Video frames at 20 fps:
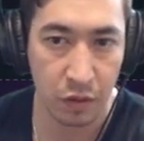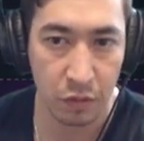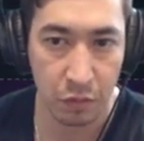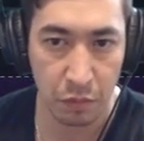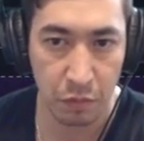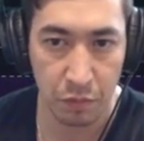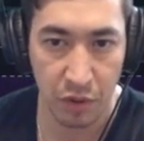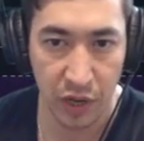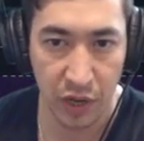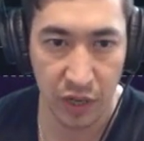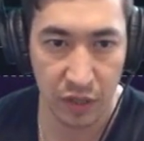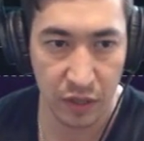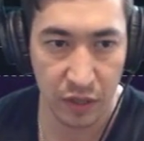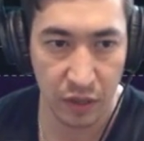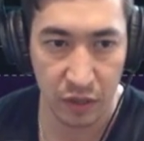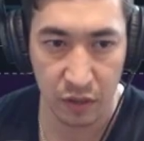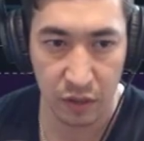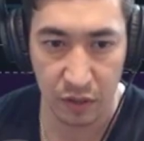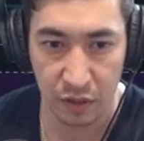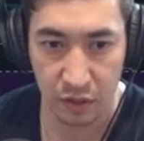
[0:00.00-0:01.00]
break it
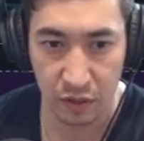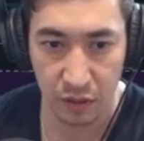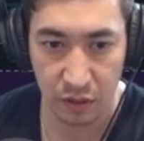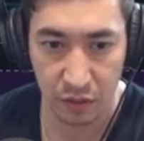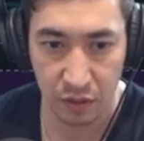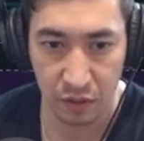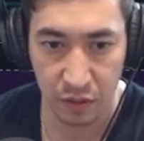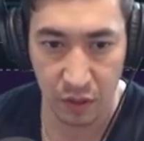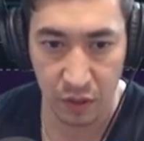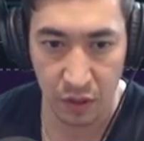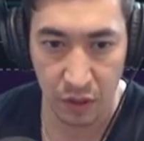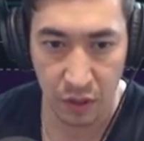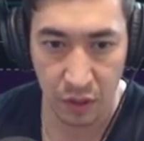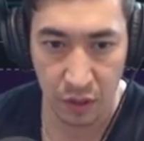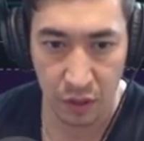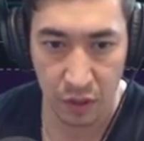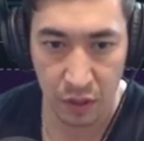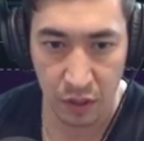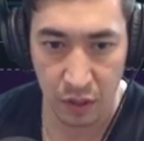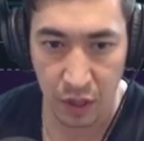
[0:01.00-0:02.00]
down to this.
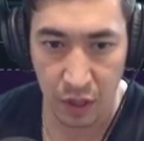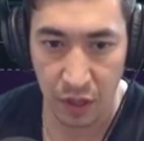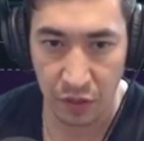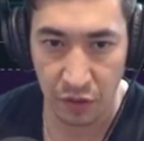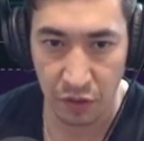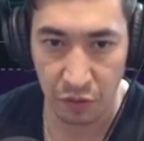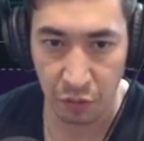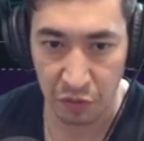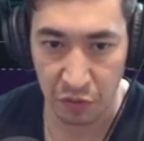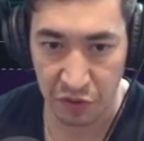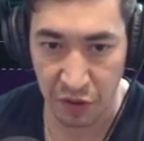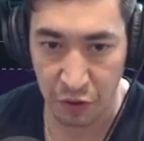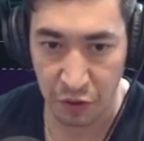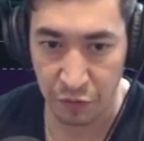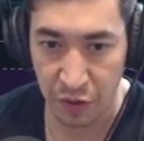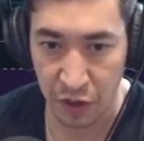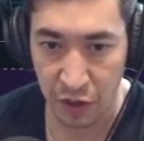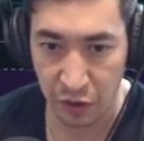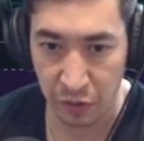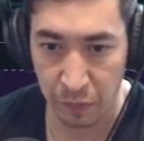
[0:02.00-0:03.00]
Yeah, this was sell
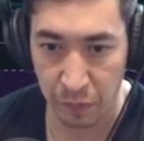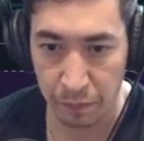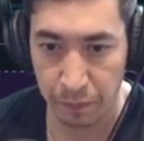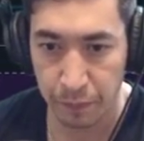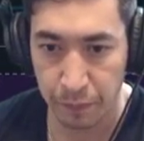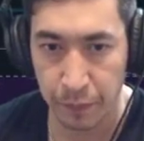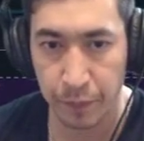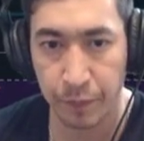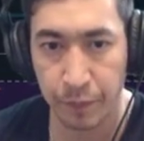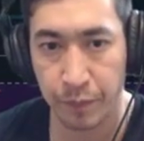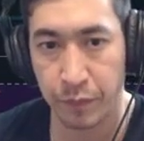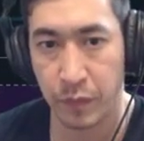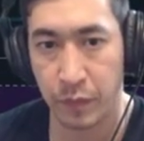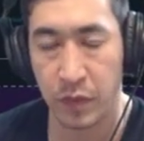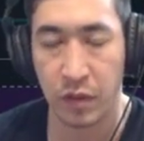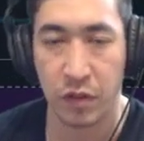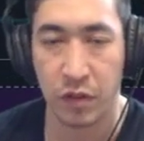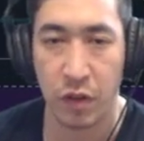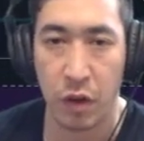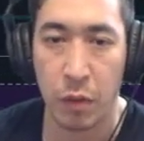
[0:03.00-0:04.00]
volume.
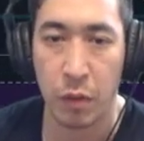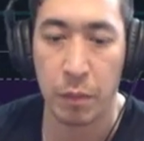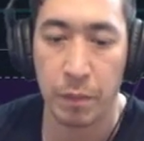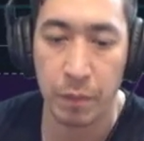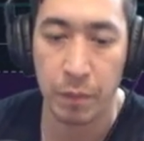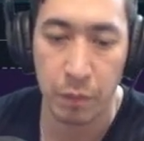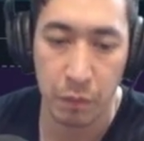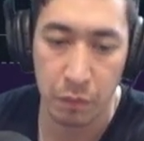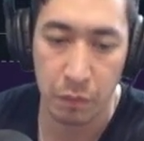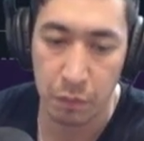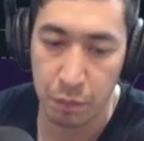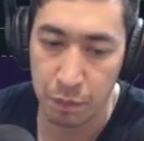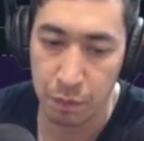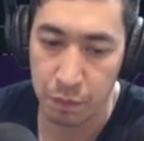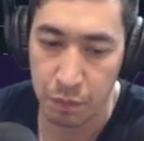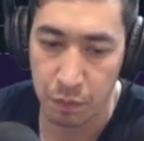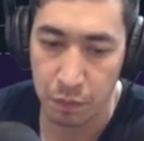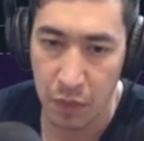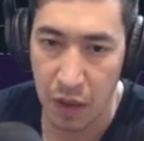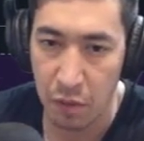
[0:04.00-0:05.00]
So
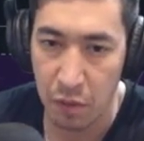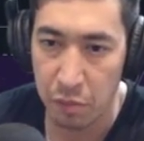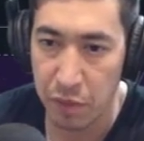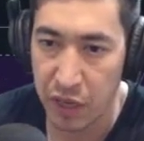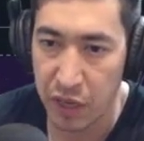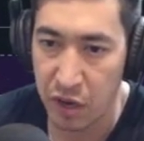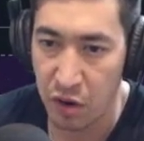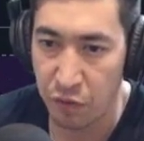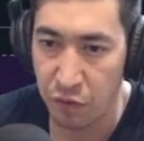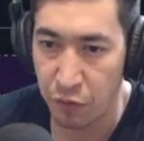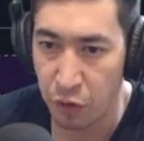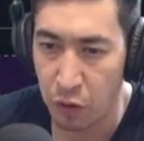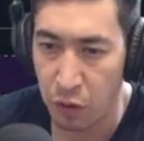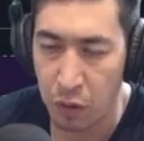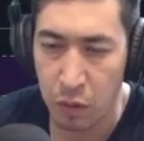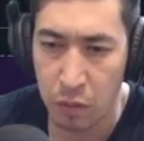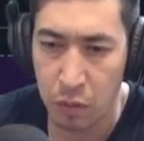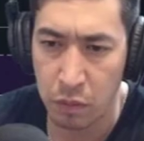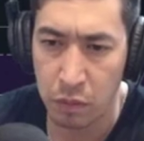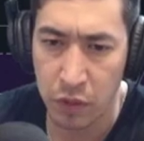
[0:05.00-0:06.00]
I would be careful
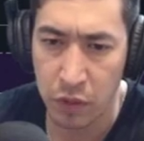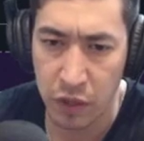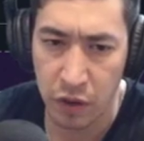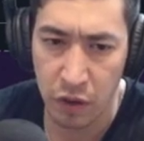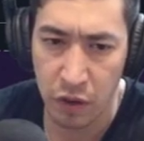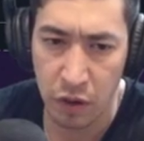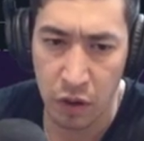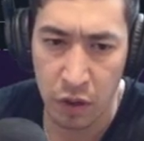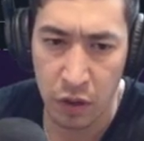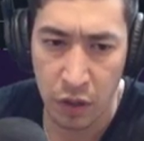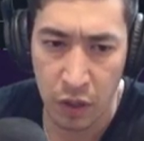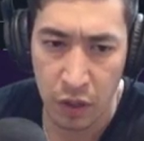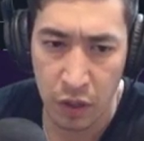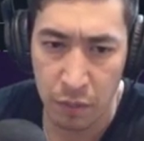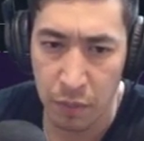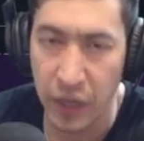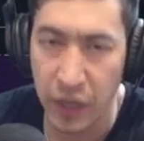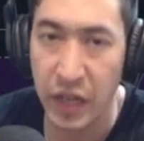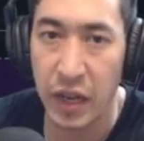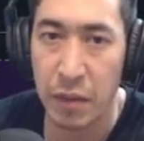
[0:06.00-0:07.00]
here. It
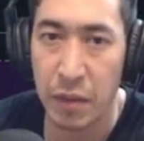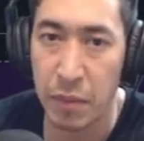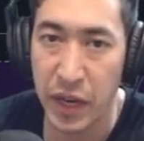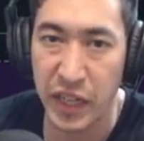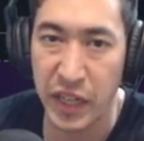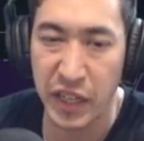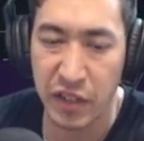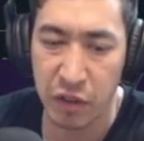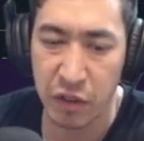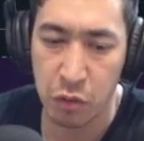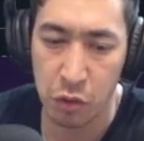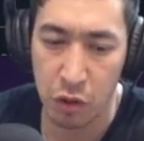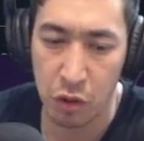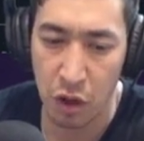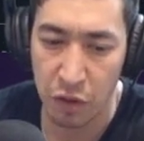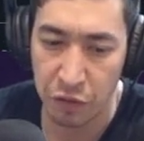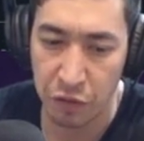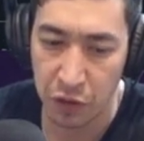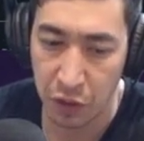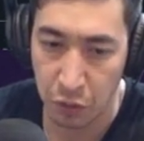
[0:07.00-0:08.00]
might need to cool
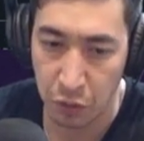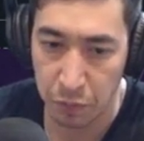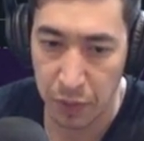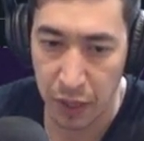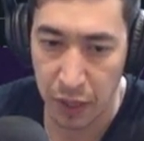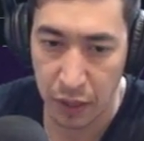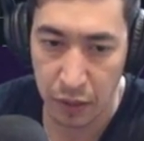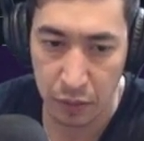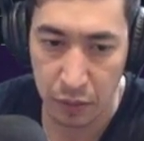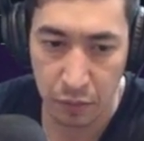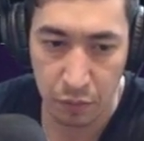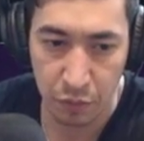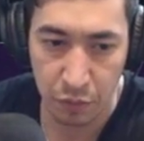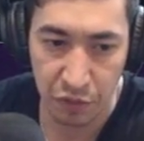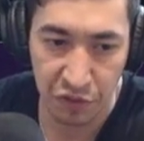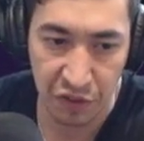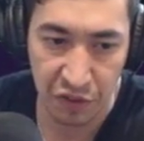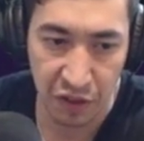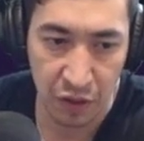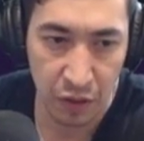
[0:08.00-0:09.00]
off a little bit. We'll
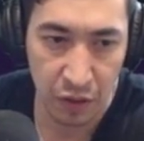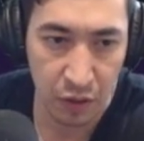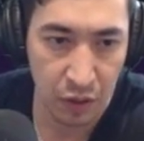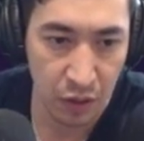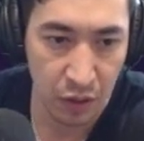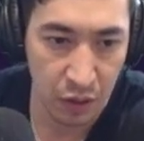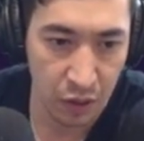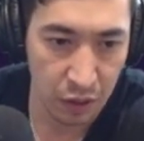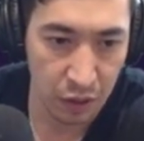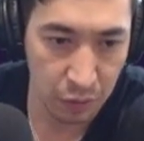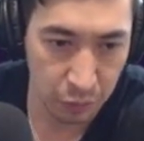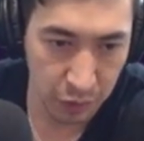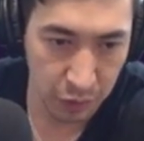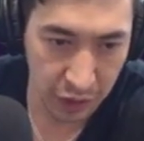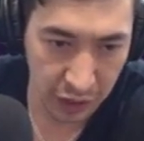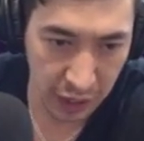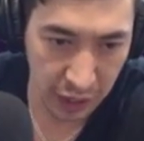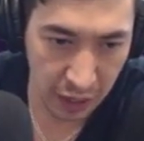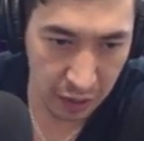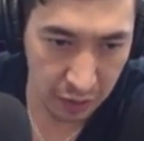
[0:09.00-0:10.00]
see. What do you
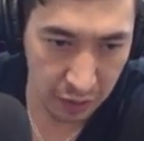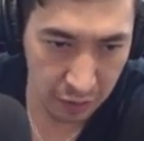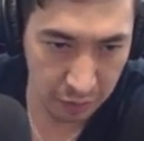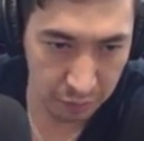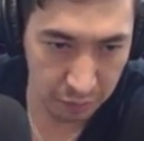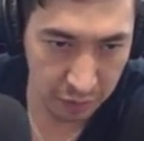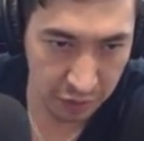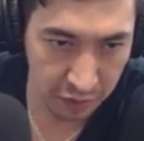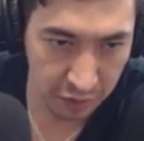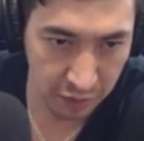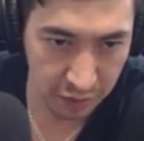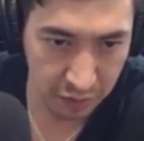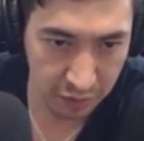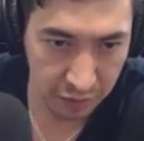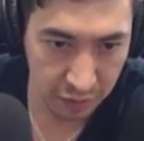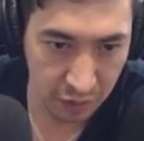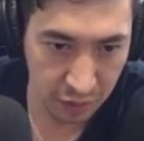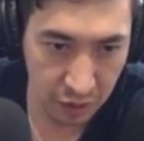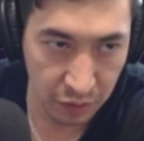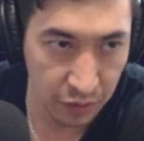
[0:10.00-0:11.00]
got? What's
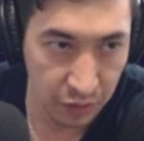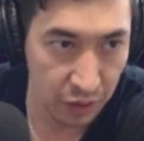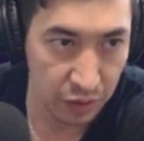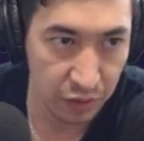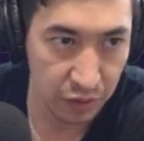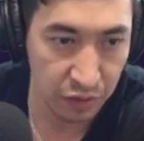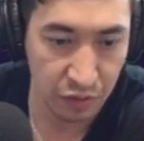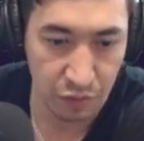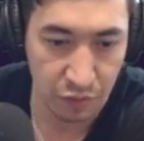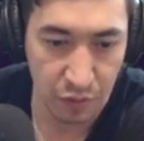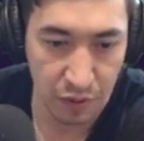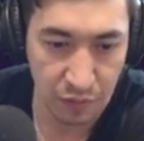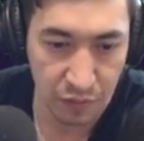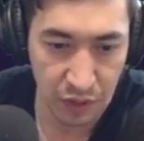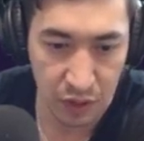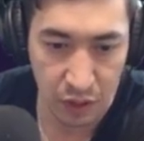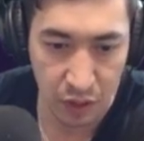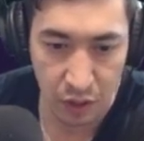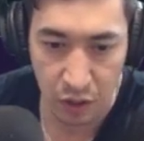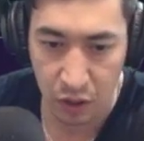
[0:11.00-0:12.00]
this? Oh, no, this is Raven.
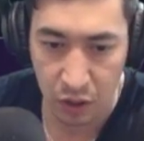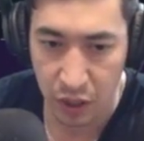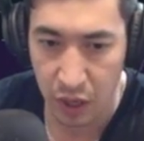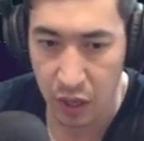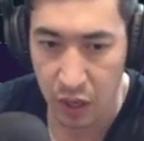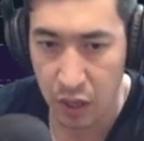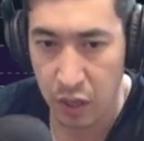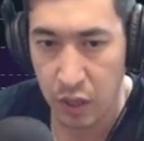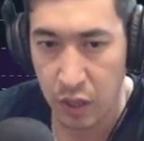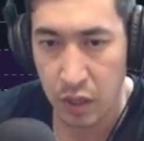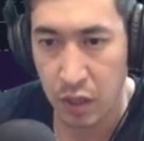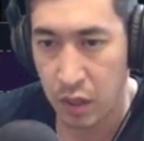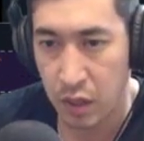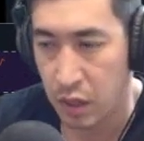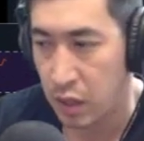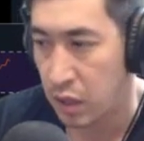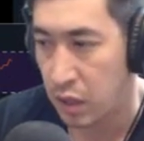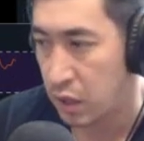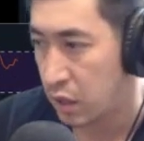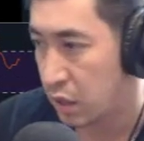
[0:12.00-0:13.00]
Okay.
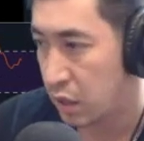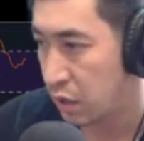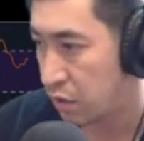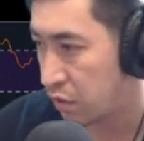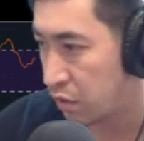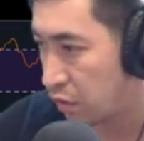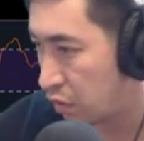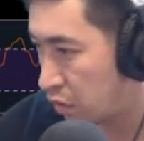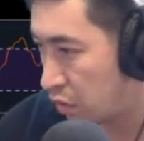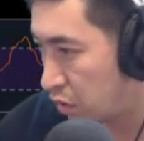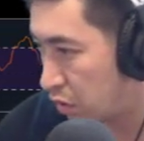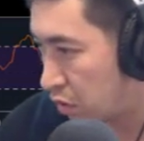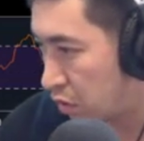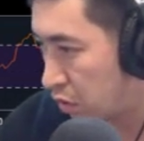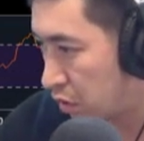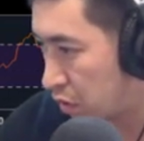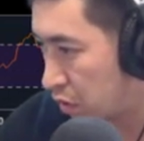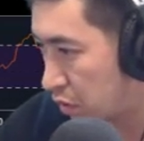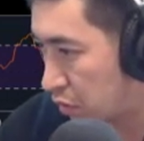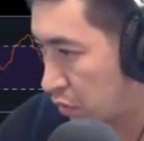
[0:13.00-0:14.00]
So
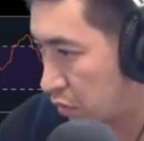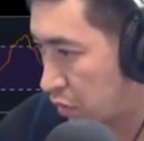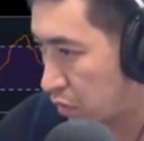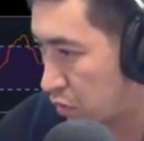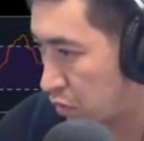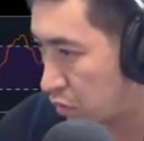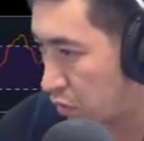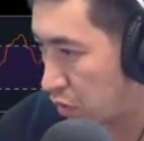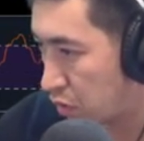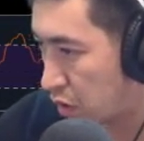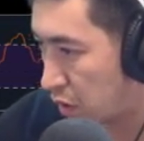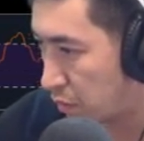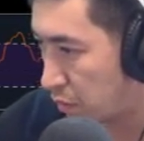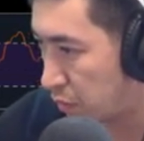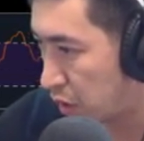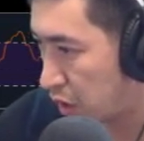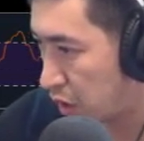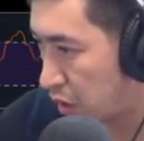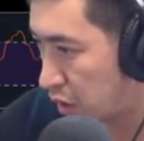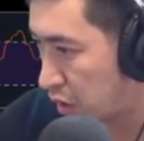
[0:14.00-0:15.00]
you can short on
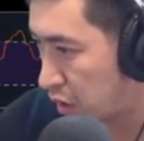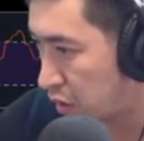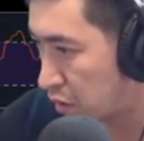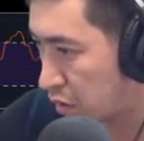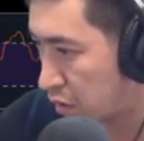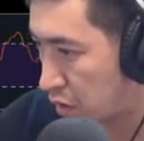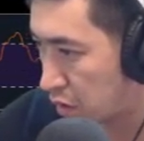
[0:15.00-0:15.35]
Binance.